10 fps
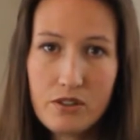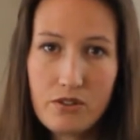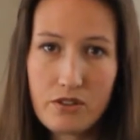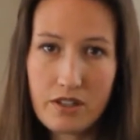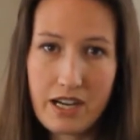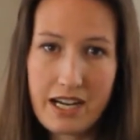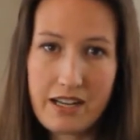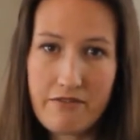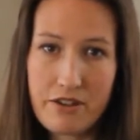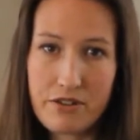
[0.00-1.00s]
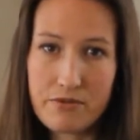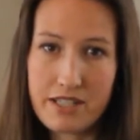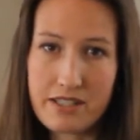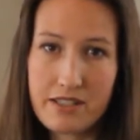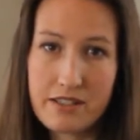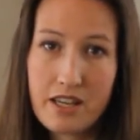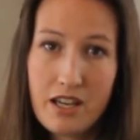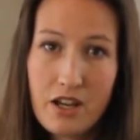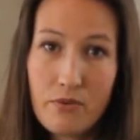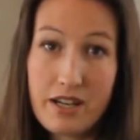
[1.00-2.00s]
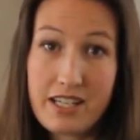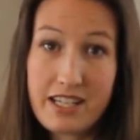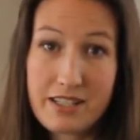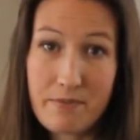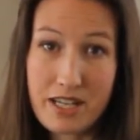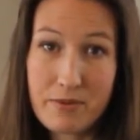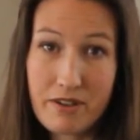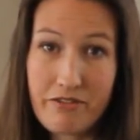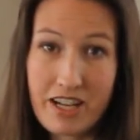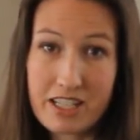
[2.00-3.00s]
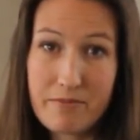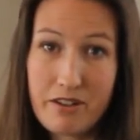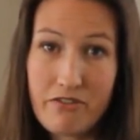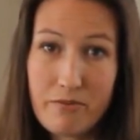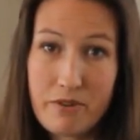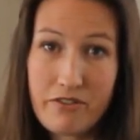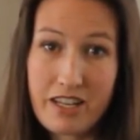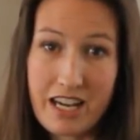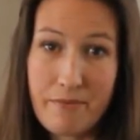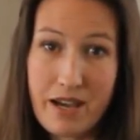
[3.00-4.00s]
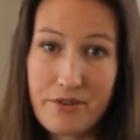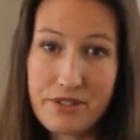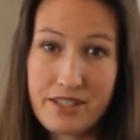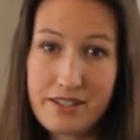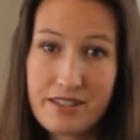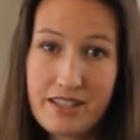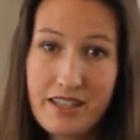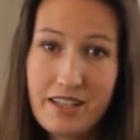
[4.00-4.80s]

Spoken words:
or any of those reasons. Renting is much more flexible for moving up houses.